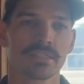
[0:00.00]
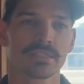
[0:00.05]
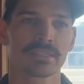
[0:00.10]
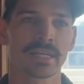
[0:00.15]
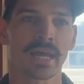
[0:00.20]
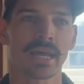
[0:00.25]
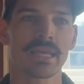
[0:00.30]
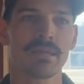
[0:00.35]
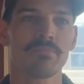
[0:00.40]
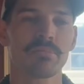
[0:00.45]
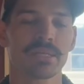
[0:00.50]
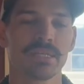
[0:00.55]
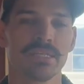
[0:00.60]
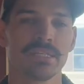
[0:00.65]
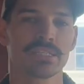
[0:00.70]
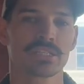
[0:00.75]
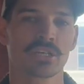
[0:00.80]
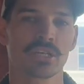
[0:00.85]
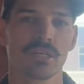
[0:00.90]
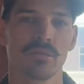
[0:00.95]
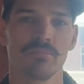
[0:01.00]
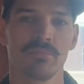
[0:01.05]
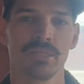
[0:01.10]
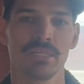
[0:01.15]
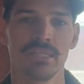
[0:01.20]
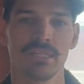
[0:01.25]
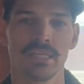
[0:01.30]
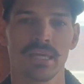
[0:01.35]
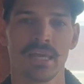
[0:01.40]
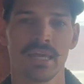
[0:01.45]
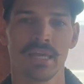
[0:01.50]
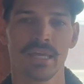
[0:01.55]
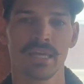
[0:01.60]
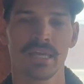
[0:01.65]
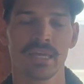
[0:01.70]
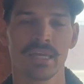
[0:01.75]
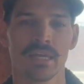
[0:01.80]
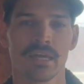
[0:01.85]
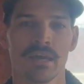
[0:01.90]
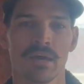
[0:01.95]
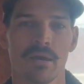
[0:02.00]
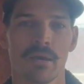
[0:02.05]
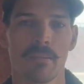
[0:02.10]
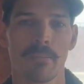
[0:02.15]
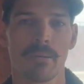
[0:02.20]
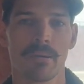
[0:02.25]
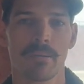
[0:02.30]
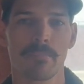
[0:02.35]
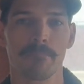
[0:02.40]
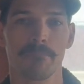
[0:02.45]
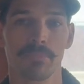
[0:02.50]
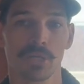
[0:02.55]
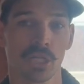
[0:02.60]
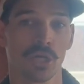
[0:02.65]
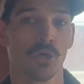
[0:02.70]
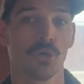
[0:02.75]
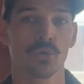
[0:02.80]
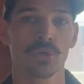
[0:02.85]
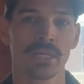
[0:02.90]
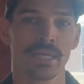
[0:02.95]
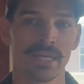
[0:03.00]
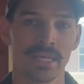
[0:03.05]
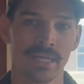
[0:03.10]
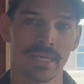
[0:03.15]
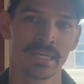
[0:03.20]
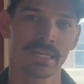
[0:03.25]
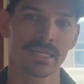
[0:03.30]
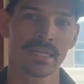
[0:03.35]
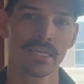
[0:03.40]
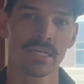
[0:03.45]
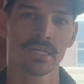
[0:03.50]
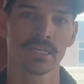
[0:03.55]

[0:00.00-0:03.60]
type is going to be a blown in,